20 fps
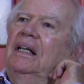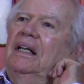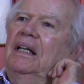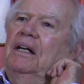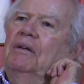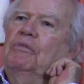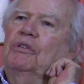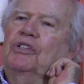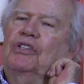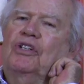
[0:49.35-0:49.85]

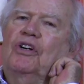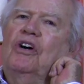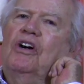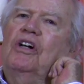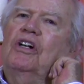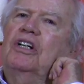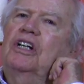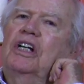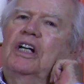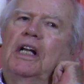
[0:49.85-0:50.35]
It was
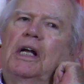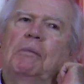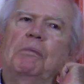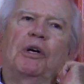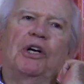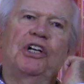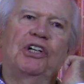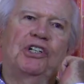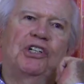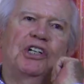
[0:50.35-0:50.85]
called a
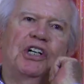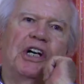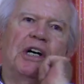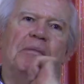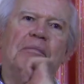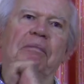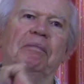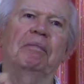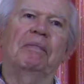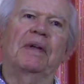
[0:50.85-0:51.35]
Liberty
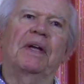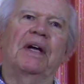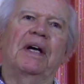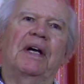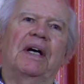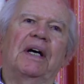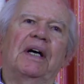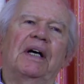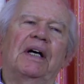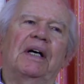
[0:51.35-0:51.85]
ship.
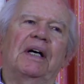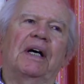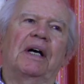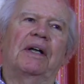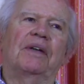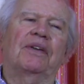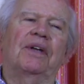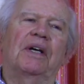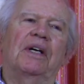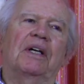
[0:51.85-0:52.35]
I
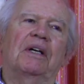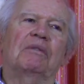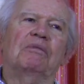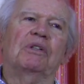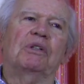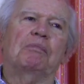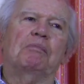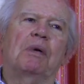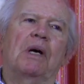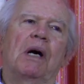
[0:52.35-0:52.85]
think it
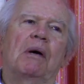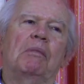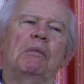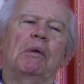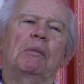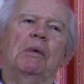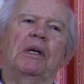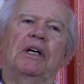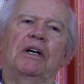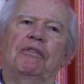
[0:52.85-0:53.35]
was
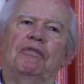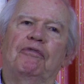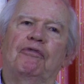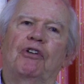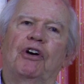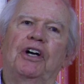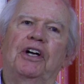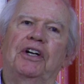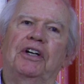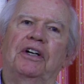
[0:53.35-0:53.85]
probably a
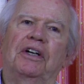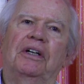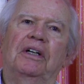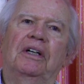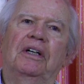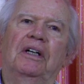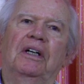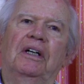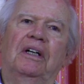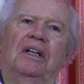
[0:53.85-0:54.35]
freighter
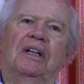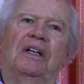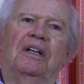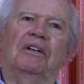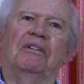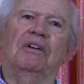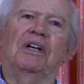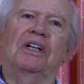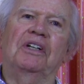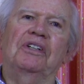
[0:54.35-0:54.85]

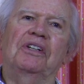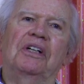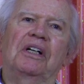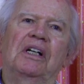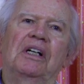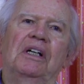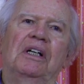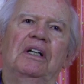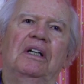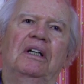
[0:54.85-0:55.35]

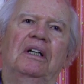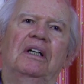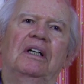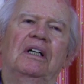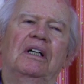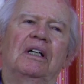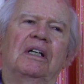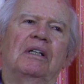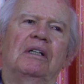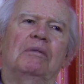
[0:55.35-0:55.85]
originally,
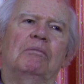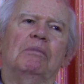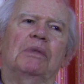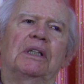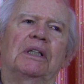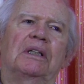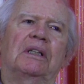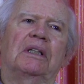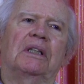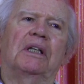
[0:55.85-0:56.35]

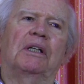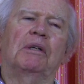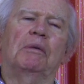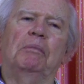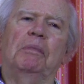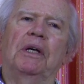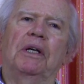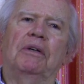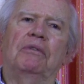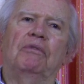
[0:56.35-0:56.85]
but it
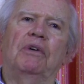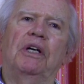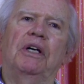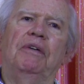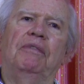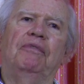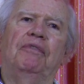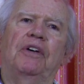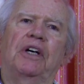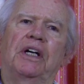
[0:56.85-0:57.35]
had been
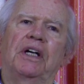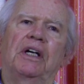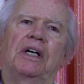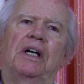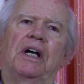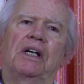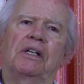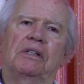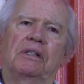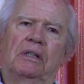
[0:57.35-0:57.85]
refitted
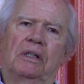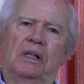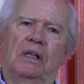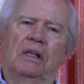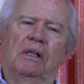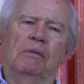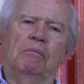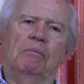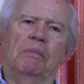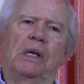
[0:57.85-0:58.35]
as
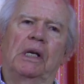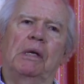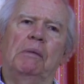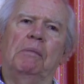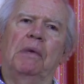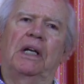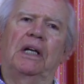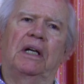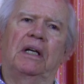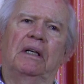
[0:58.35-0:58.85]
many,
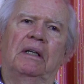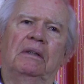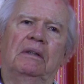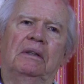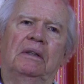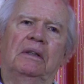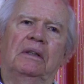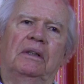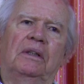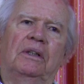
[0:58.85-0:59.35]
many
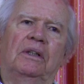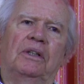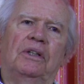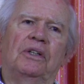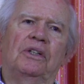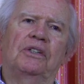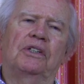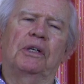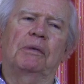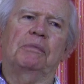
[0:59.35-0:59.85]

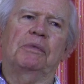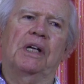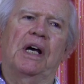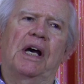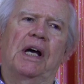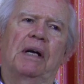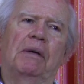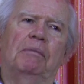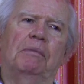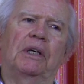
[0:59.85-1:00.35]
ships
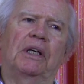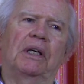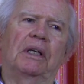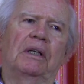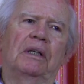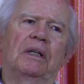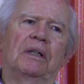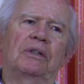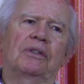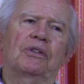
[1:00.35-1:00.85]
had
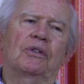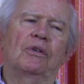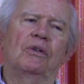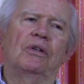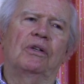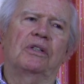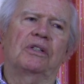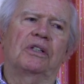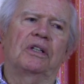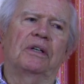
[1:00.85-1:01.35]
been, uh,
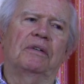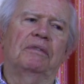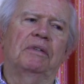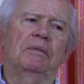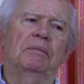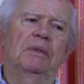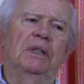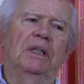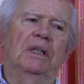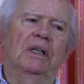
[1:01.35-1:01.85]
scores of
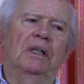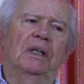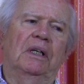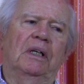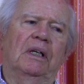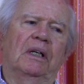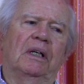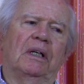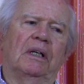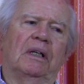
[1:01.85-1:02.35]
them,
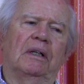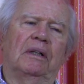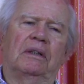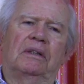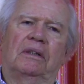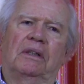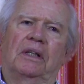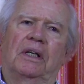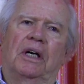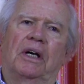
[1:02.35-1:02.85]
uh,
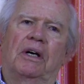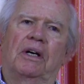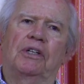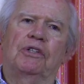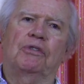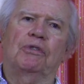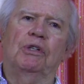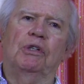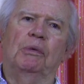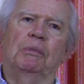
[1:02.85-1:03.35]
to carry
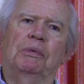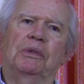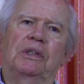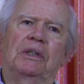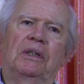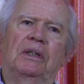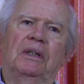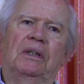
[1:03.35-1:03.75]
troops.